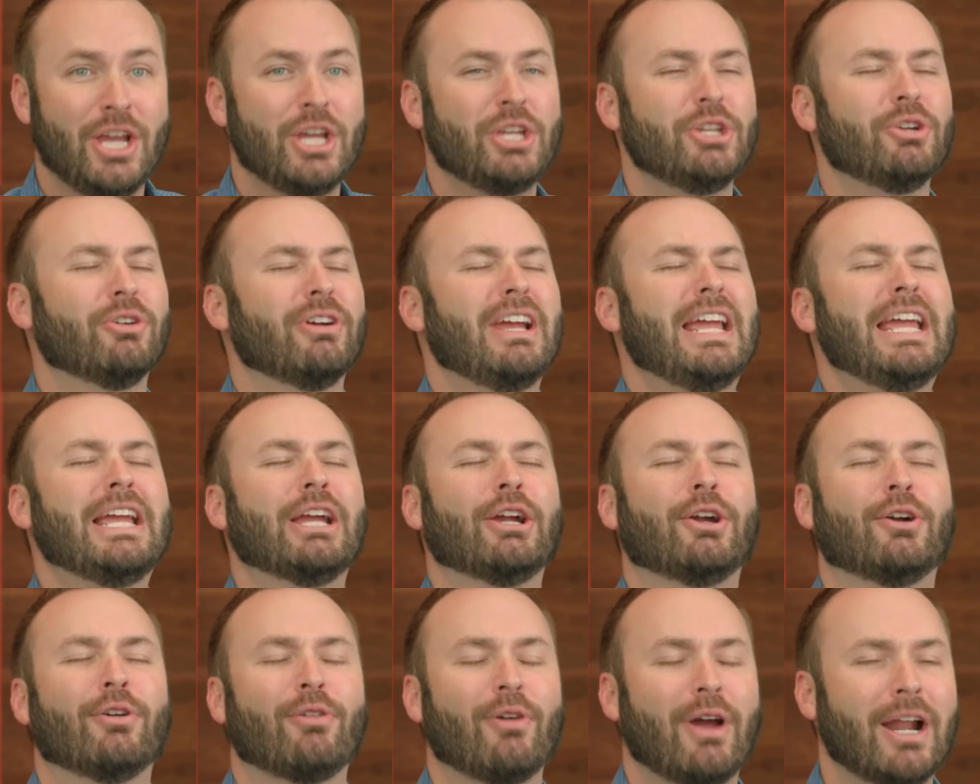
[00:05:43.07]
You're
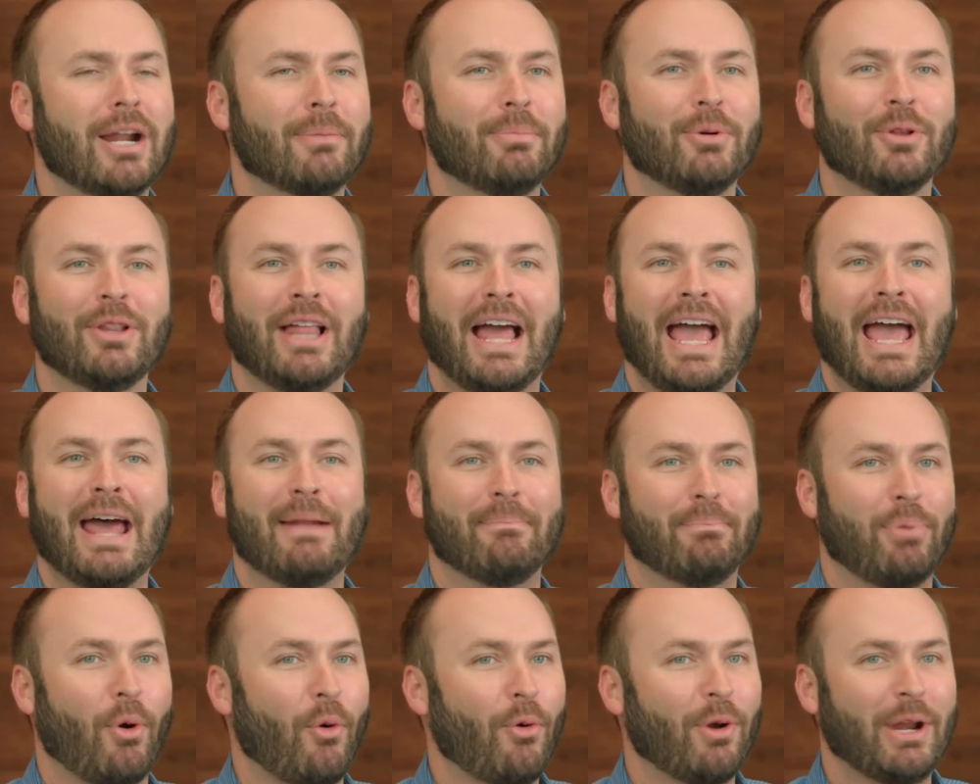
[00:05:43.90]
incredible
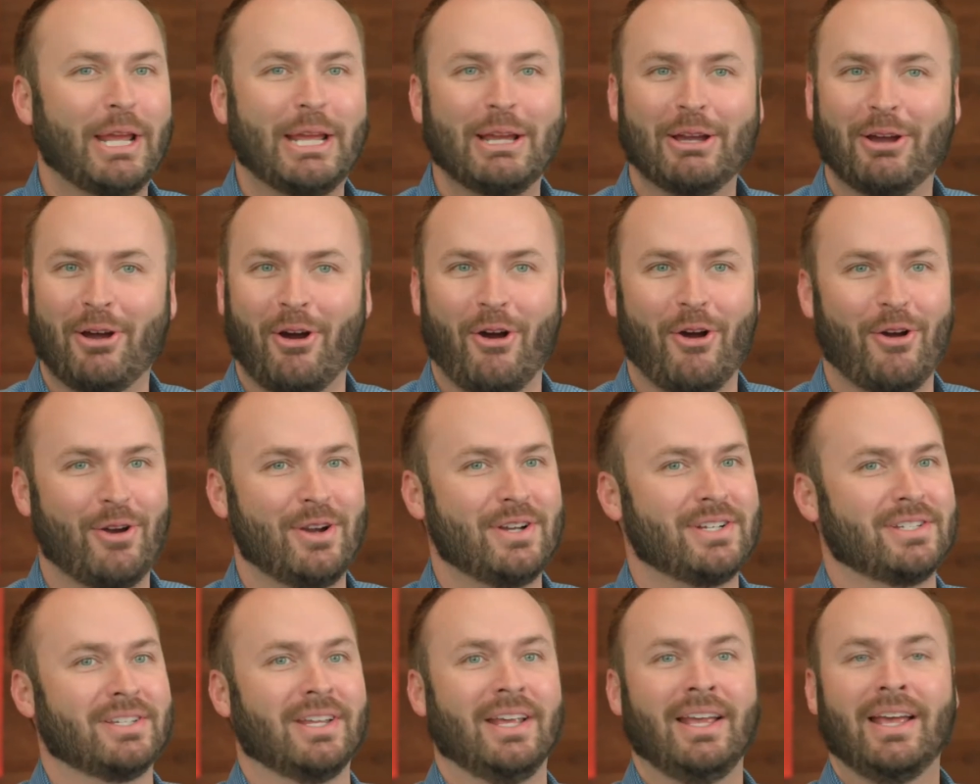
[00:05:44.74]
at porting
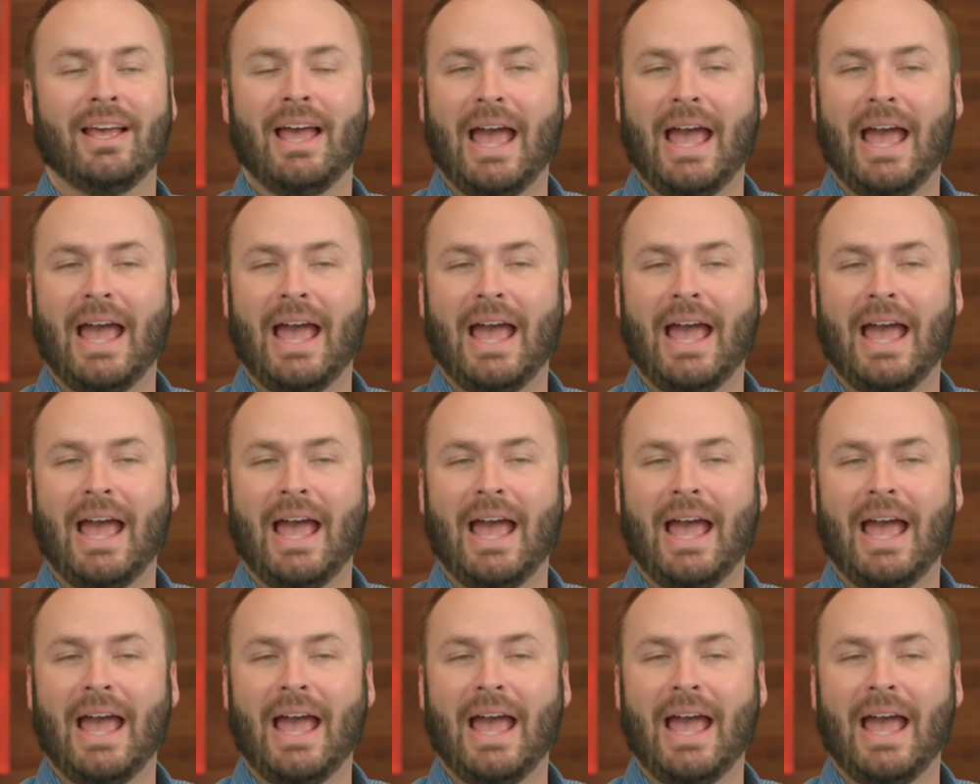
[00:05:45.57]
cars